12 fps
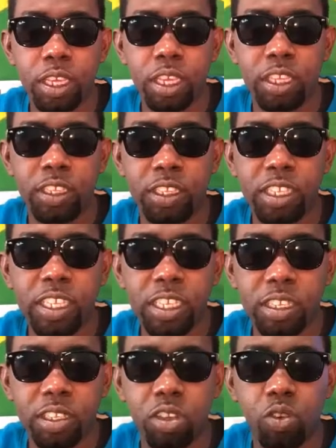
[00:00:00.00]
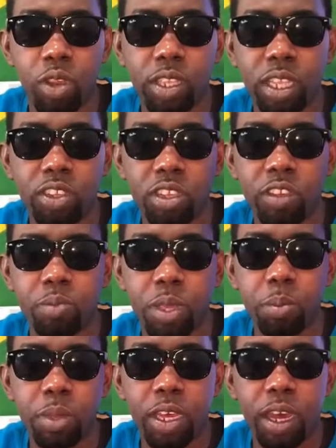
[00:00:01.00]
he, he, sees the great
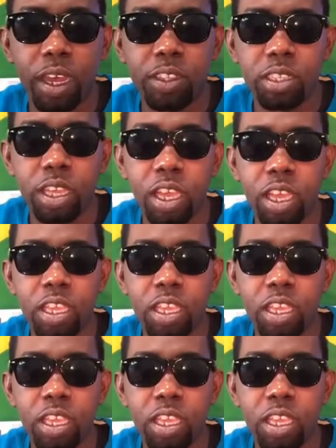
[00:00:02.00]
achievement because